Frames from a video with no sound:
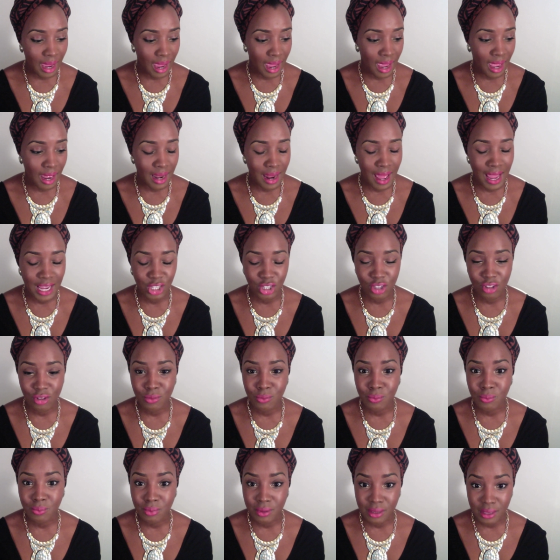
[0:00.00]
and I
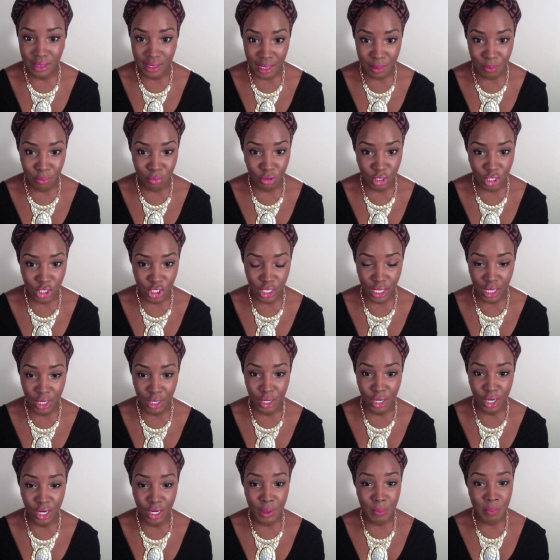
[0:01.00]
just really appreciate
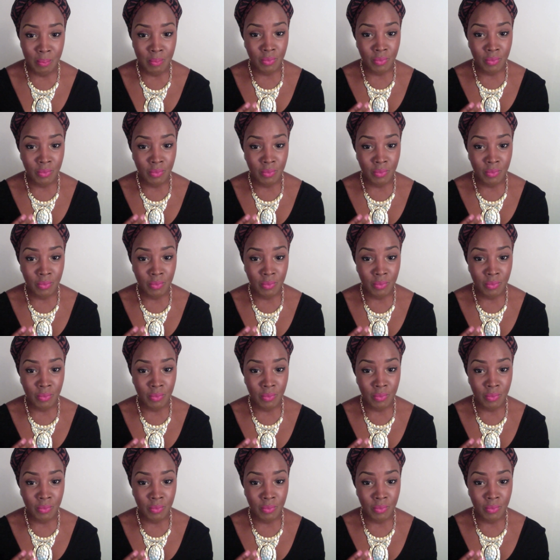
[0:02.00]
her.